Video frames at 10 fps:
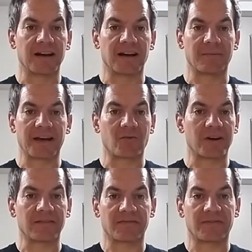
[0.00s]
Um, I don't
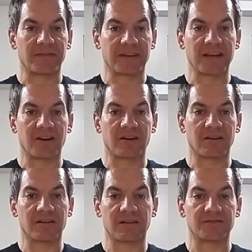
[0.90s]
want to f
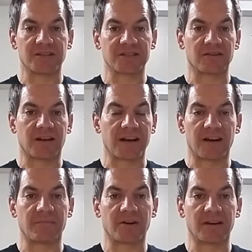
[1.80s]
hear just a, a
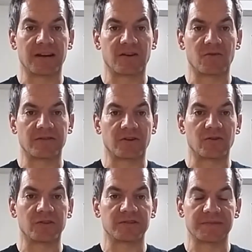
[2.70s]
number and no other
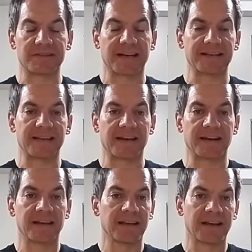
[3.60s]
goals besides
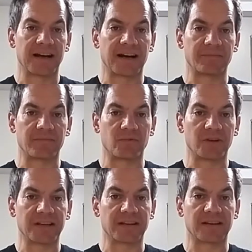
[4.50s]
that. Um,
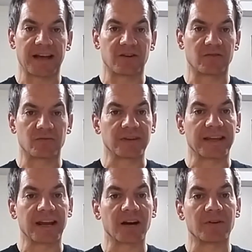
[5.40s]
really, I don't
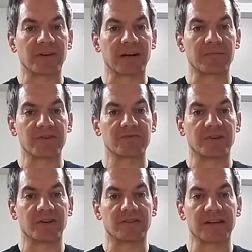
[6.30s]
really care about numbers
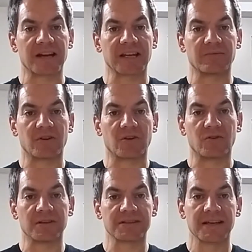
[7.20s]
when you're talking about
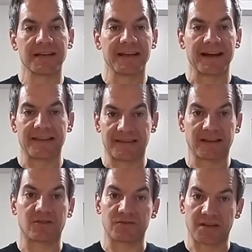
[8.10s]
goals. I
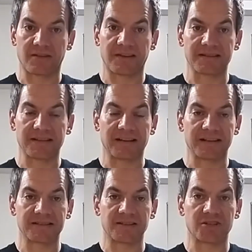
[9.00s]
think those other things that I
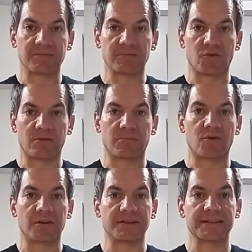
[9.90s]
listed should be more
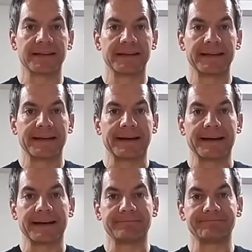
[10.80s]
important.
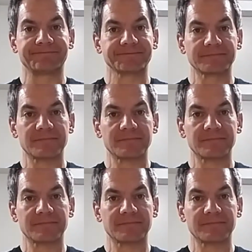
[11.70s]
Um,